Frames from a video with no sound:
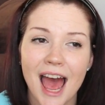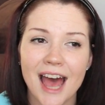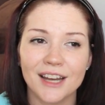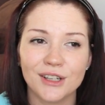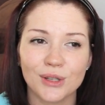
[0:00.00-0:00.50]

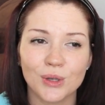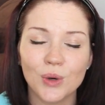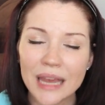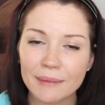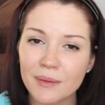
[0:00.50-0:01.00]
and
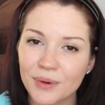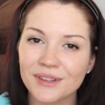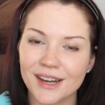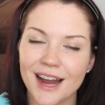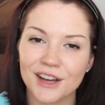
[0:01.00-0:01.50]
talking about
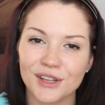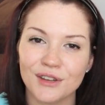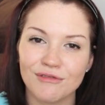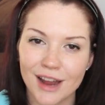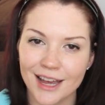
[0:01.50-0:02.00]
books that I'd
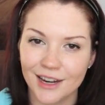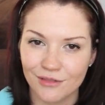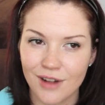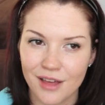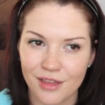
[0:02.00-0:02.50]
actually
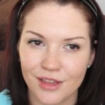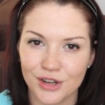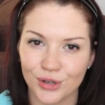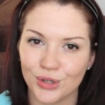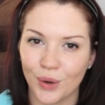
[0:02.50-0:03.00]
read rather than
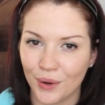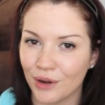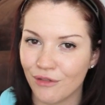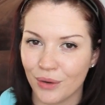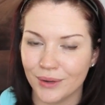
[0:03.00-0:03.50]
just showing
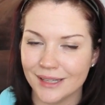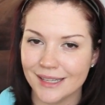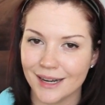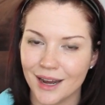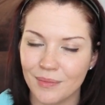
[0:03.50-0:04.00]
off the
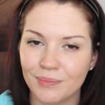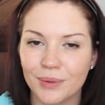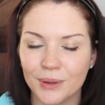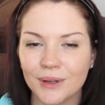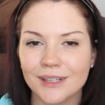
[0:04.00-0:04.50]
ones that I'd
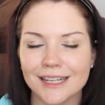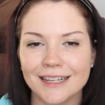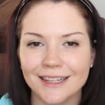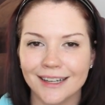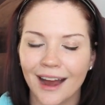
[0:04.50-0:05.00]
bought.
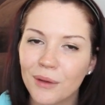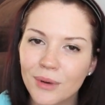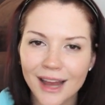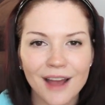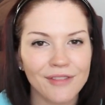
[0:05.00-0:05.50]
And yeah, I
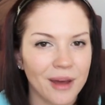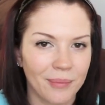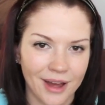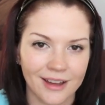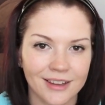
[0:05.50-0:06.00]
want to have that
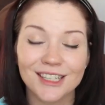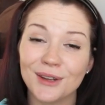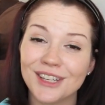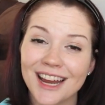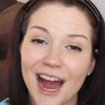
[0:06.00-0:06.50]
back. So
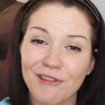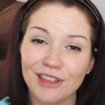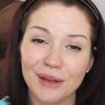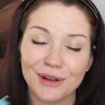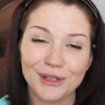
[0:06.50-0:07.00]
today I
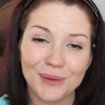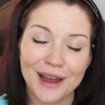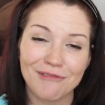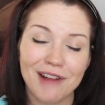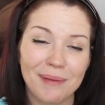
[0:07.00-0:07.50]
really want to do
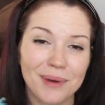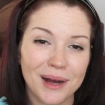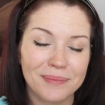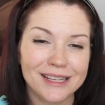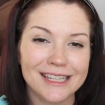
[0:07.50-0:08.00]
a
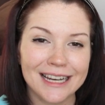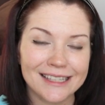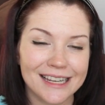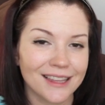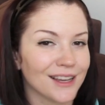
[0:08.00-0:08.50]
wrap-up, but seeing
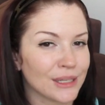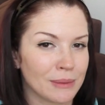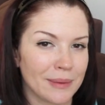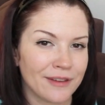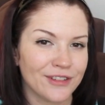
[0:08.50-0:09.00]
as the last
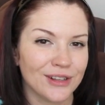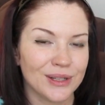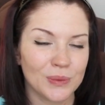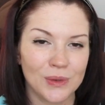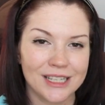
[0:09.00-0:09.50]
one I
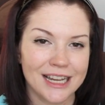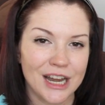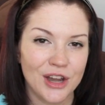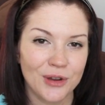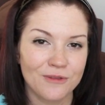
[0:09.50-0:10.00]
filmed was
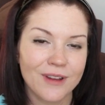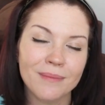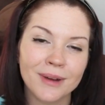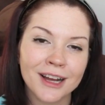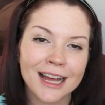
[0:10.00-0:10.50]
in
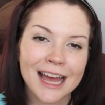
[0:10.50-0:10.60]
November,